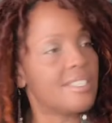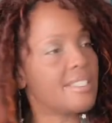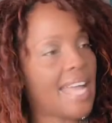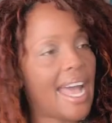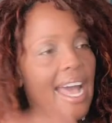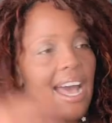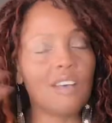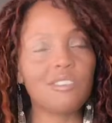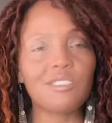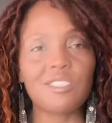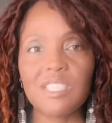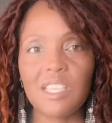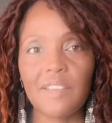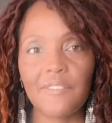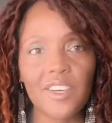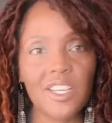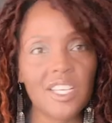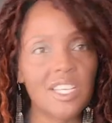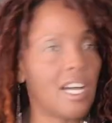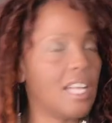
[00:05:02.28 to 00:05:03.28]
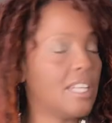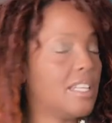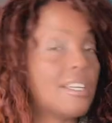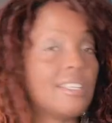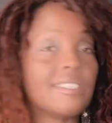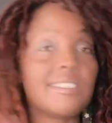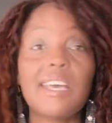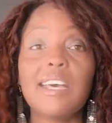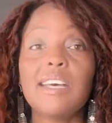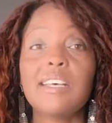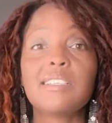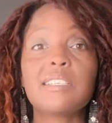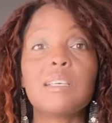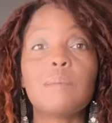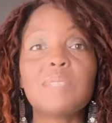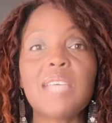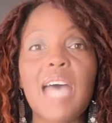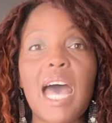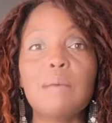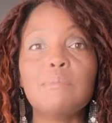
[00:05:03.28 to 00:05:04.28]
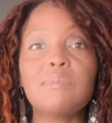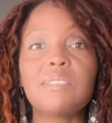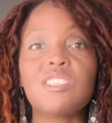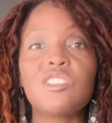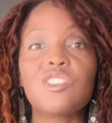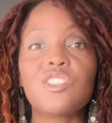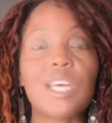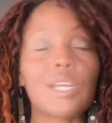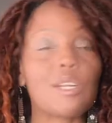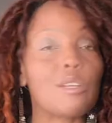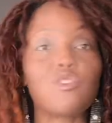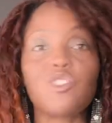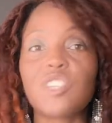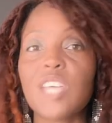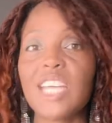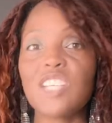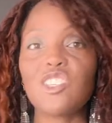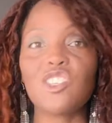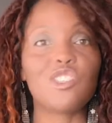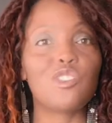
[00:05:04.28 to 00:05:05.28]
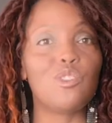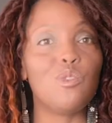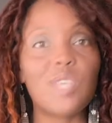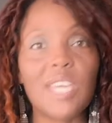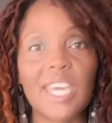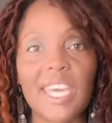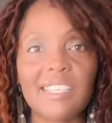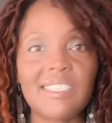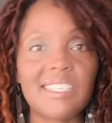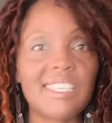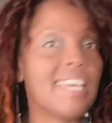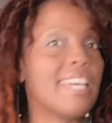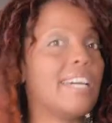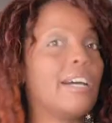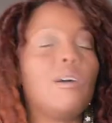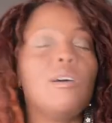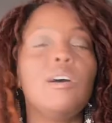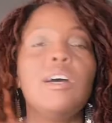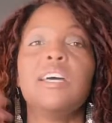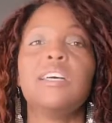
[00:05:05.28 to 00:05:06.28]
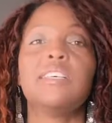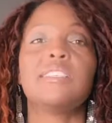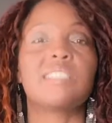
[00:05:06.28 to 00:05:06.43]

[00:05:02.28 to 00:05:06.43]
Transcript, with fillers: styles, different colors. Sometimes it's subtle changes you can't tell.